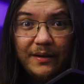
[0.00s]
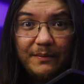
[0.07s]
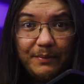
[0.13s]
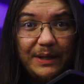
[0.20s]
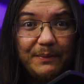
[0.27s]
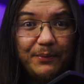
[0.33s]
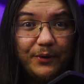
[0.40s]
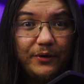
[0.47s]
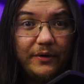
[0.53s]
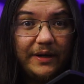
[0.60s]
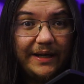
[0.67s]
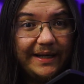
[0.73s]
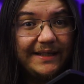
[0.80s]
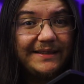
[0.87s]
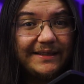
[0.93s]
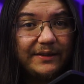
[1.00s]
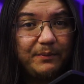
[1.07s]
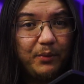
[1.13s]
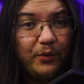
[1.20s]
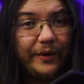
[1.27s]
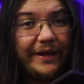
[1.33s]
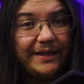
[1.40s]
people get to the
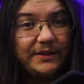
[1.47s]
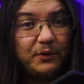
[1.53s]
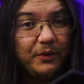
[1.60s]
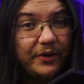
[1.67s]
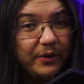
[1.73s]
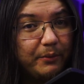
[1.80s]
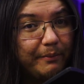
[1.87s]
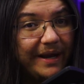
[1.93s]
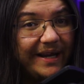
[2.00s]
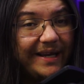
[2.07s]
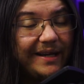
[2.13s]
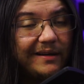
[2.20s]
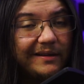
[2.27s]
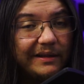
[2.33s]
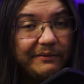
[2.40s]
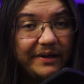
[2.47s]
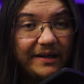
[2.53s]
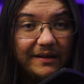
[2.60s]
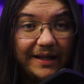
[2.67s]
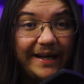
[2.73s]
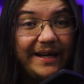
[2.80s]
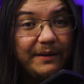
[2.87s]
point to where they're making a living
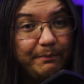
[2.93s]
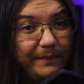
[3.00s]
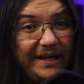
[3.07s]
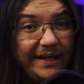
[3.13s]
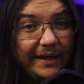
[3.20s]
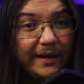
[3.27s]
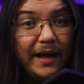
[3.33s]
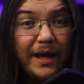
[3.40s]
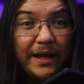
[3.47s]
like me,